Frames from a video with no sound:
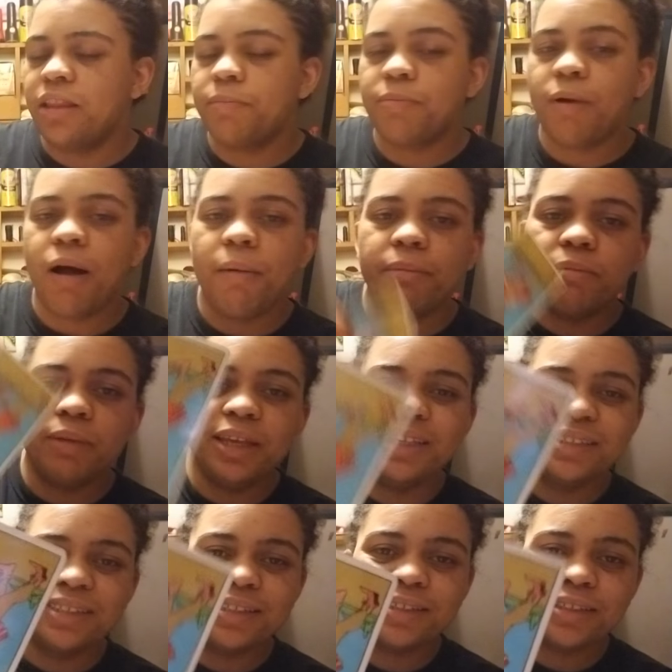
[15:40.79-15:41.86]
The problem
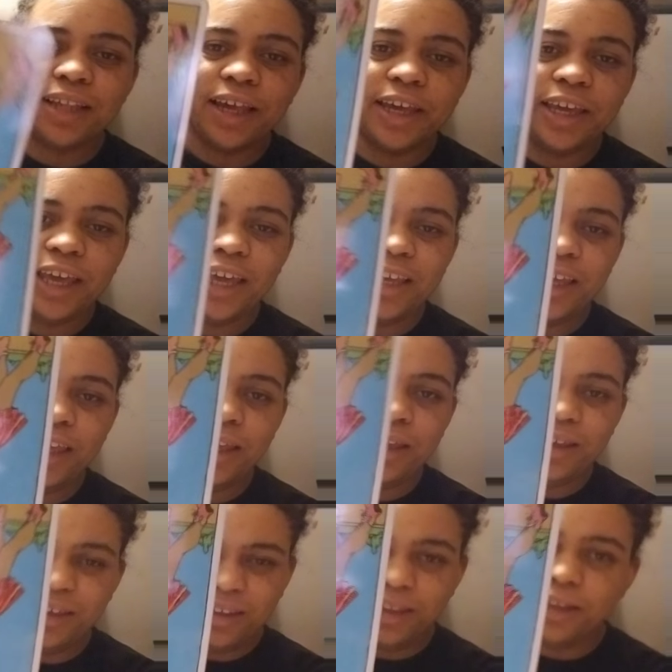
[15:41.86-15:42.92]
is, is like, it, it,
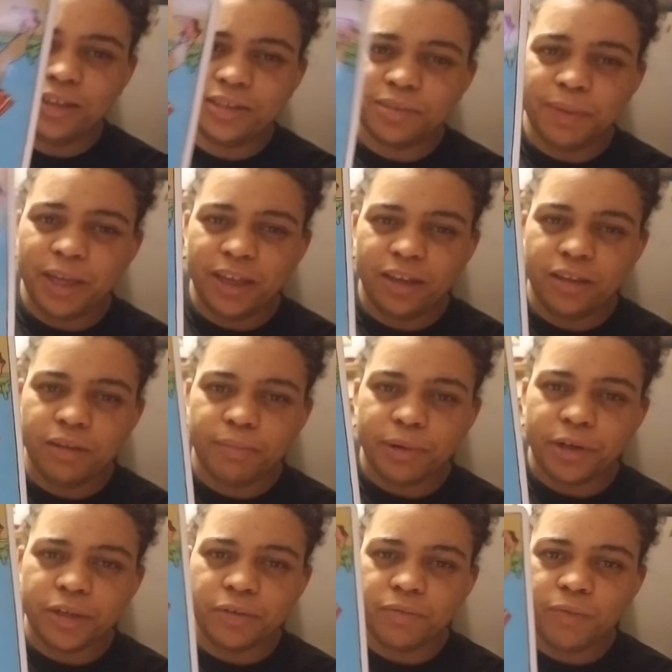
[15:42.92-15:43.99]
it's making the
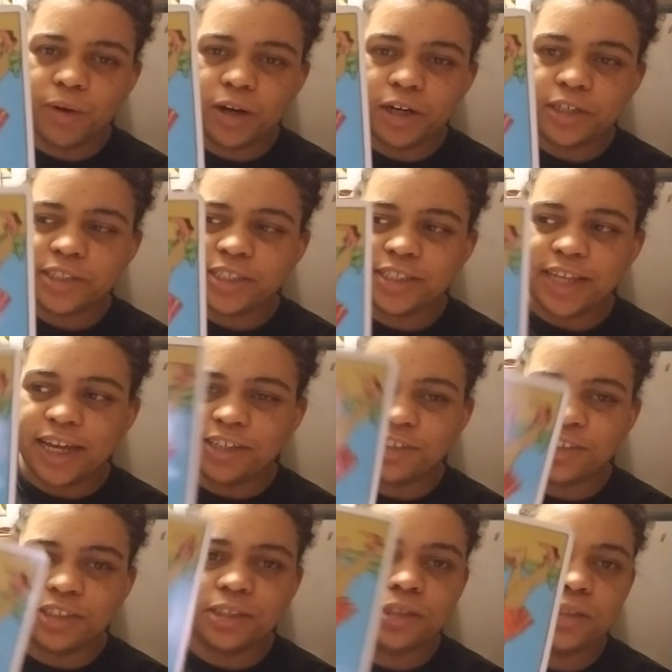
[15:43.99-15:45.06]
burden worse. It's
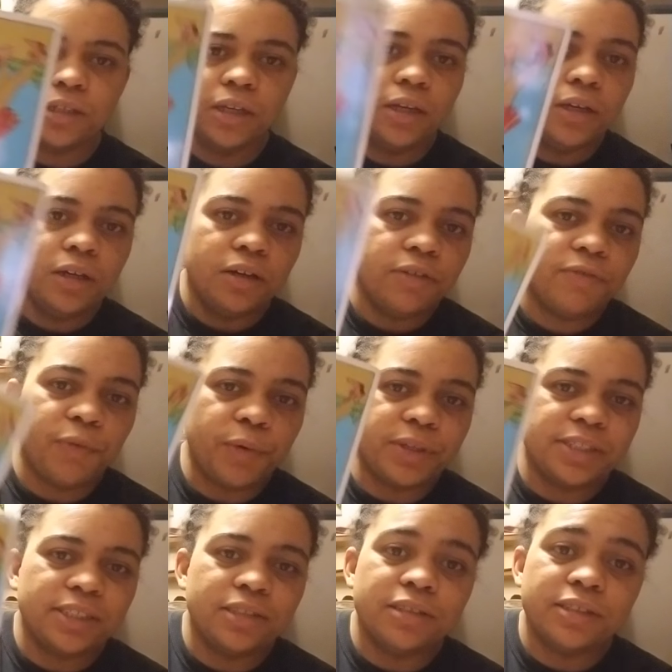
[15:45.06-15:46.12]
actually
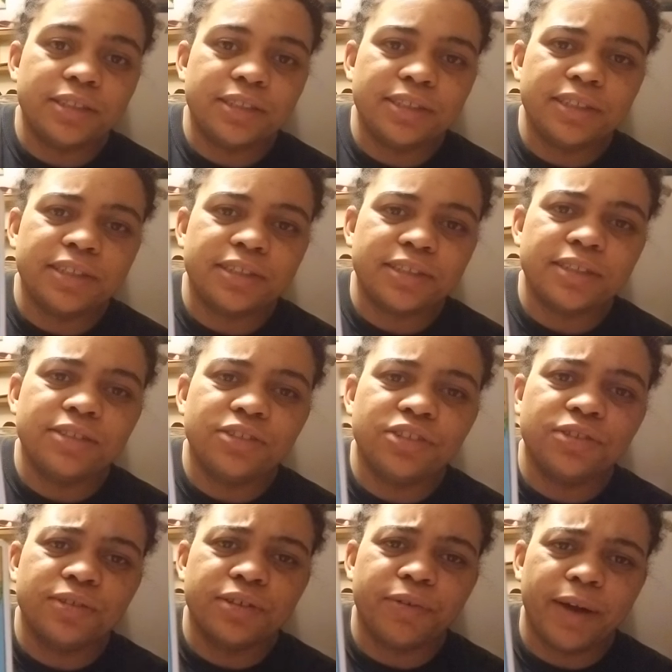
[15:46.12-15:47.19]
forcing these sticks
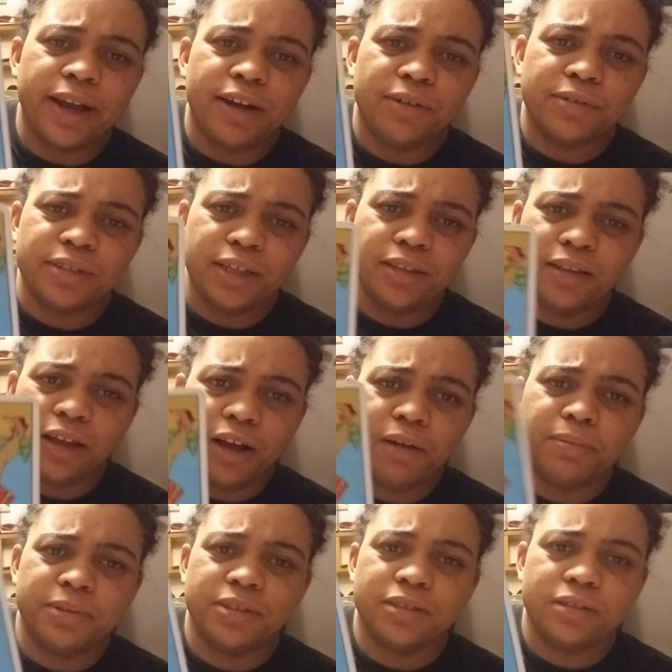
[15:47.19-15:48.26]
into the ground in the
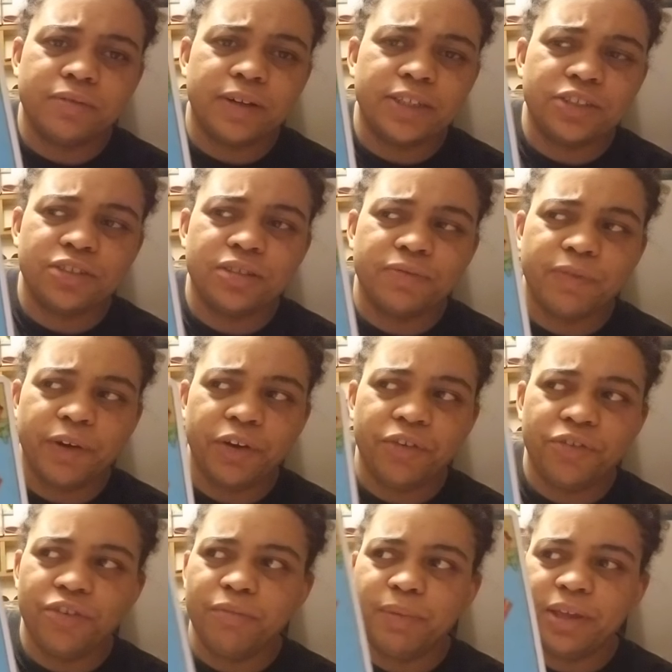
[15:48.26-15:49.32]
opposite direction of where you
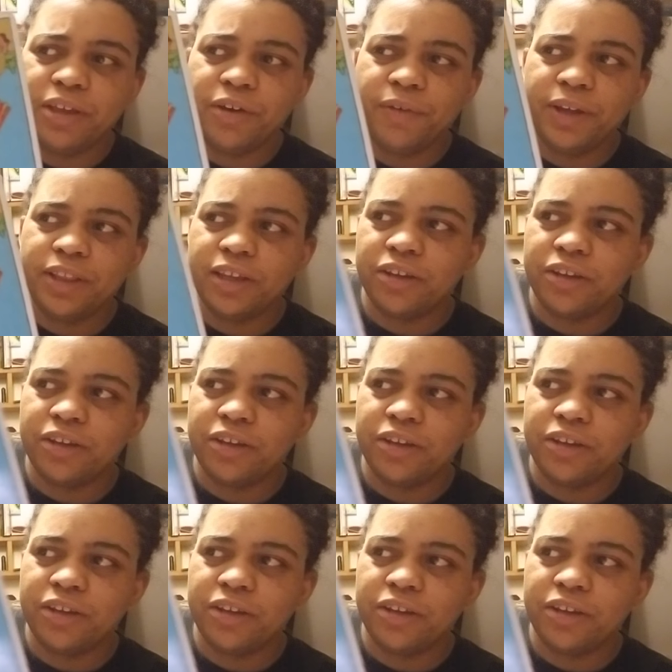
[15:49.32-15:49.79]
should be going.